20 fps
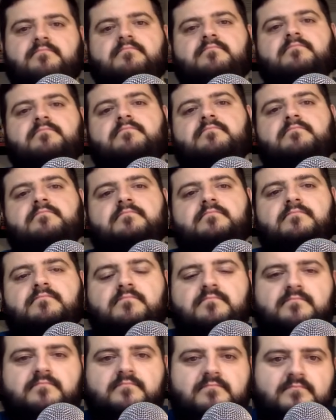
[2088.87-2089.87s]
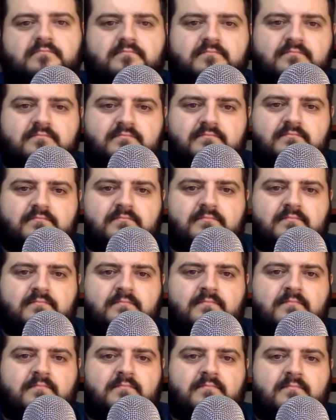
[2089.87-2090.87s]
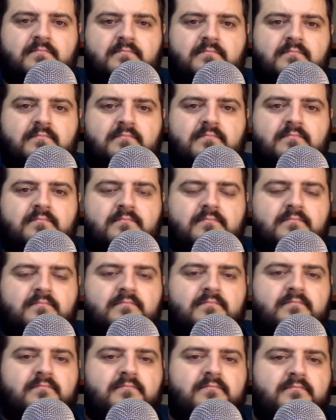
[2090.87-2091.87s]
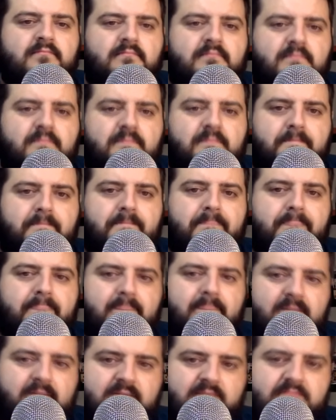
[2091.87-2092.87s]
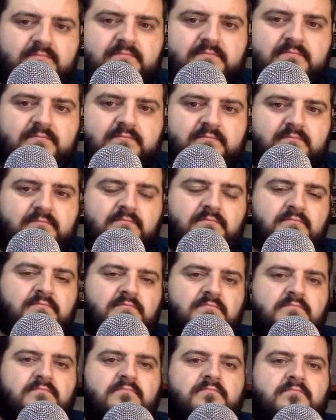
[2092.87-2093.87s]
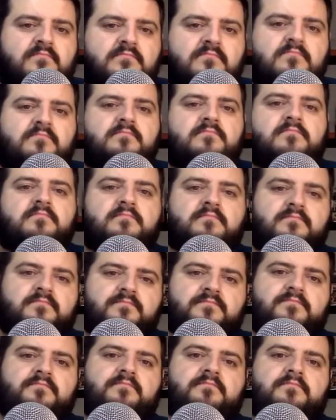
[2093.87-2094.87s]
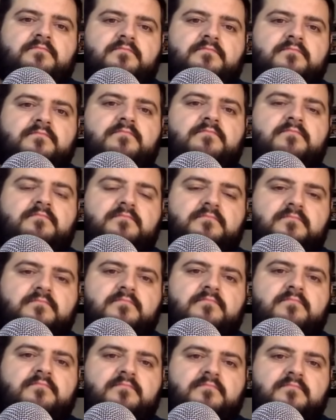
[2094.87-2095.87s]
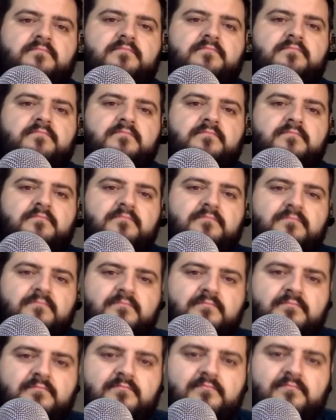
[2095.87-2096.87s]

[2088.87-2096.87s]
This person isn't speaking.